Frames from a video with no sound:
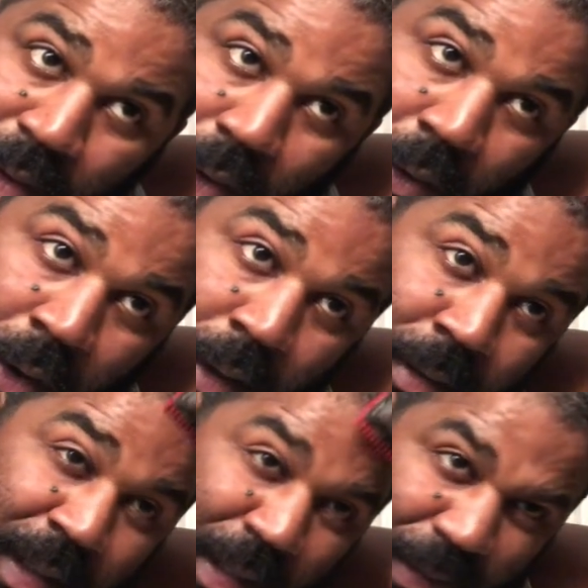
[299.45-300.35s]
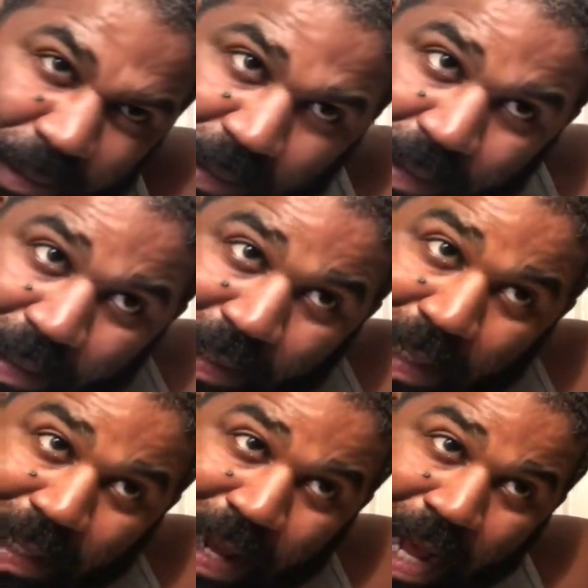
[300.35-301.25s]
or
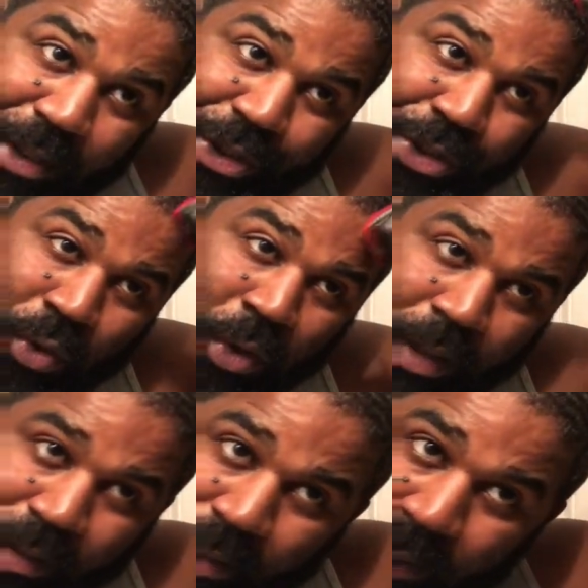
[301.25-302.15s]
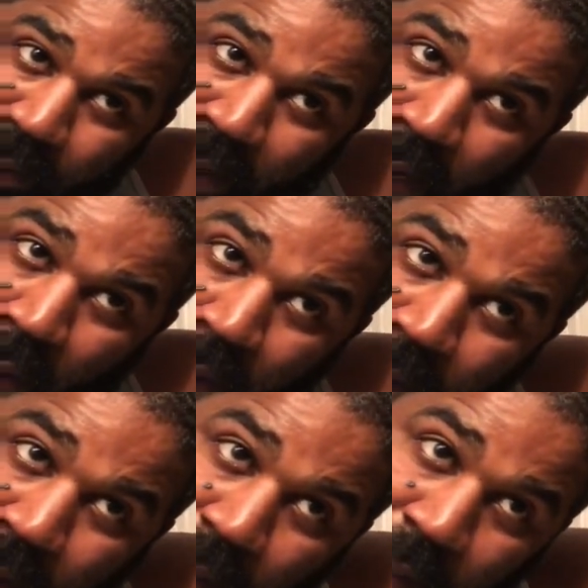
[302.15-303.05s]
get it how short that I want to
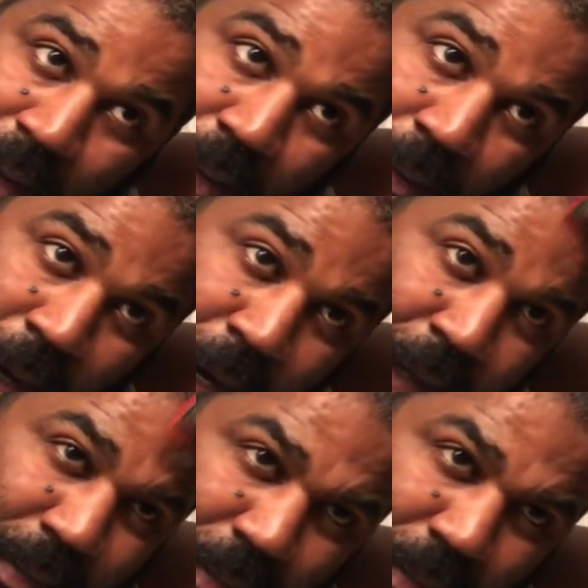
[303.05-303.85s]
get it, right?